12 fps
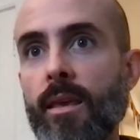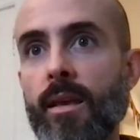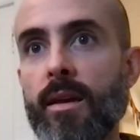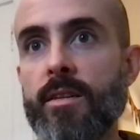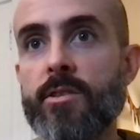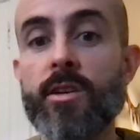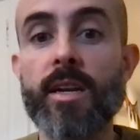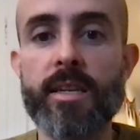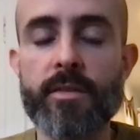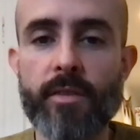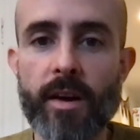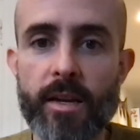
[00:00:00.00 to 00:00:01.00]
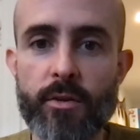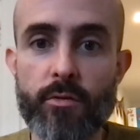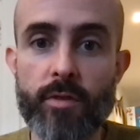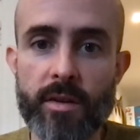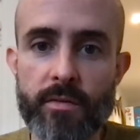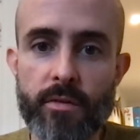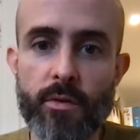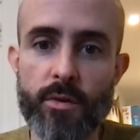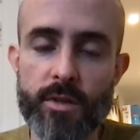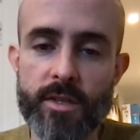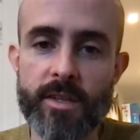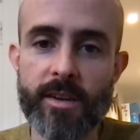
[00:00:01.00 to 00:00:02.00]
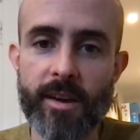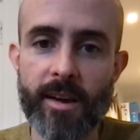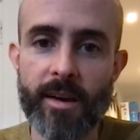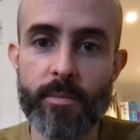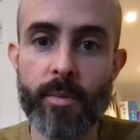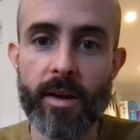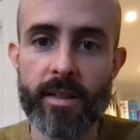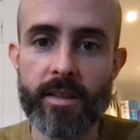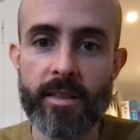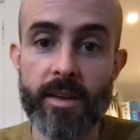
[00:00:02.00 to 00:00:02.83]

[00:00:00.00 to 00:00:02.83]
solidified or reinforced by the